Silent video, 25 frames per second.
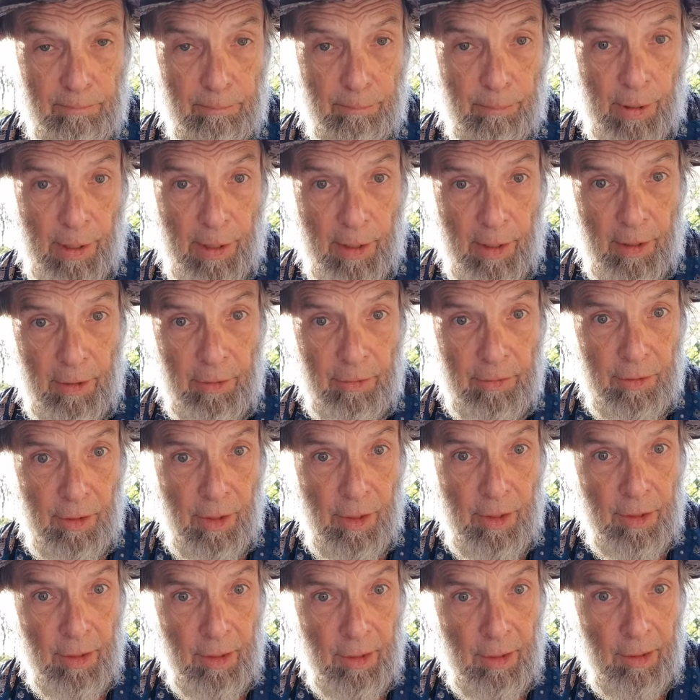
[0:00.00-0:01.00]
Pound
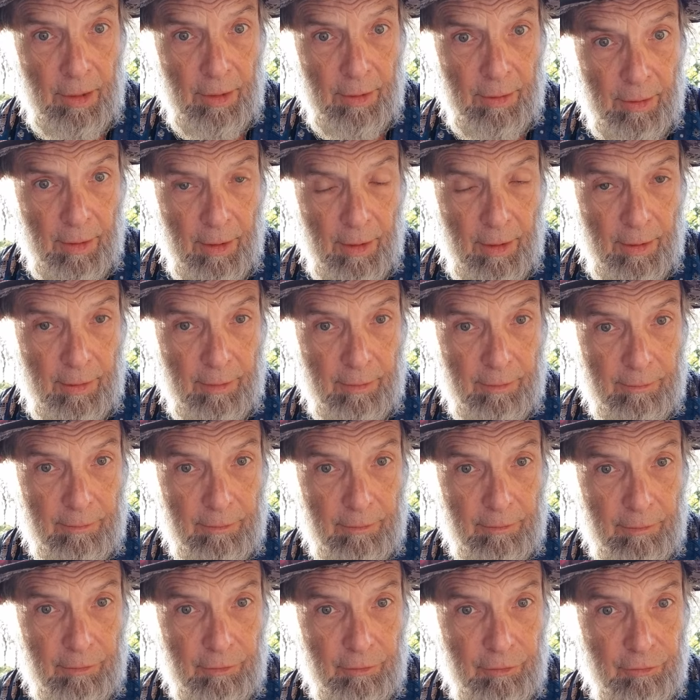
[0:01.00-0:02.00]
on anything,
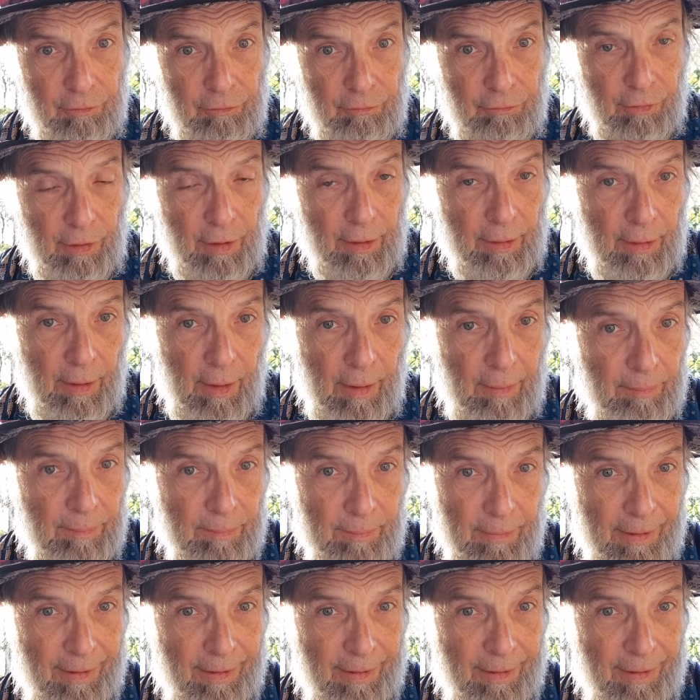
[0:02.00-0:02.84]
string up